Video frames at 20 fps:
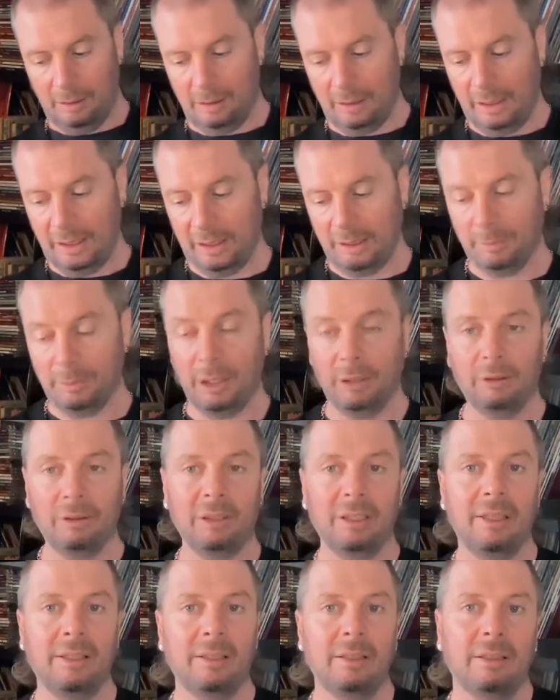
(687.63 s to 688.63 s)
And
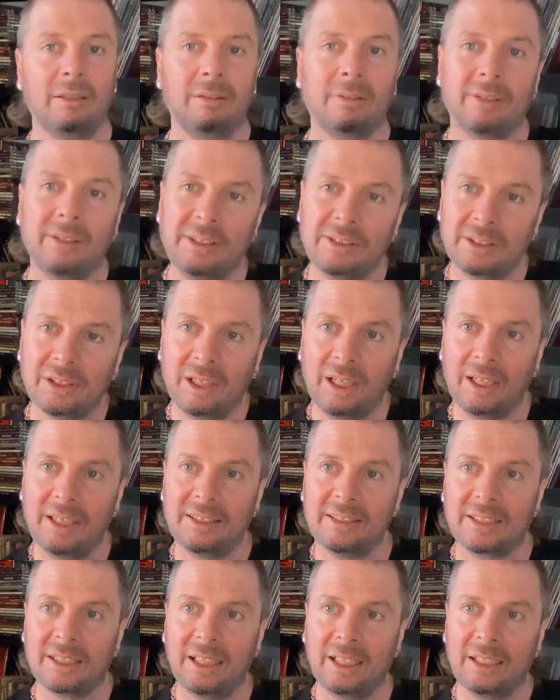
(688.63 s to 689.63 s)
apparently these
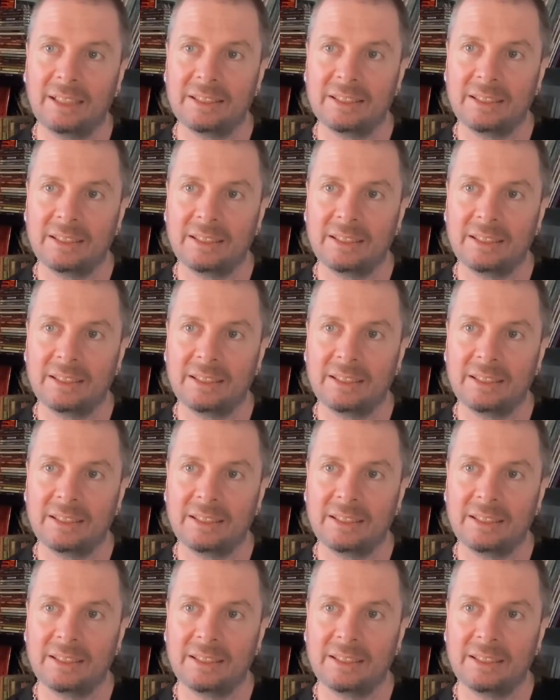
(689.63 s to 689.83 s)
guys kind of